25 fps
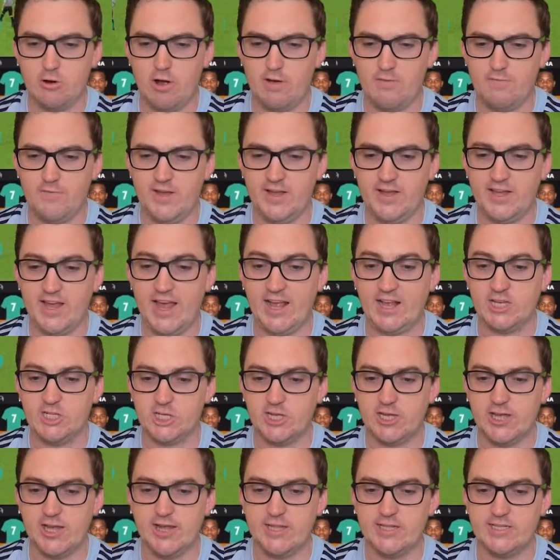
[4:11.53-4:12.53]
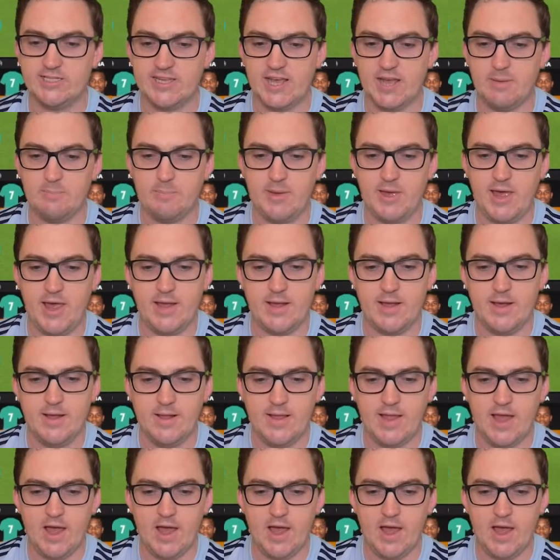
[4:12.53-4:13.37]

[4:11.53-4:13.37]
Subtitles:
I think it actually ends up being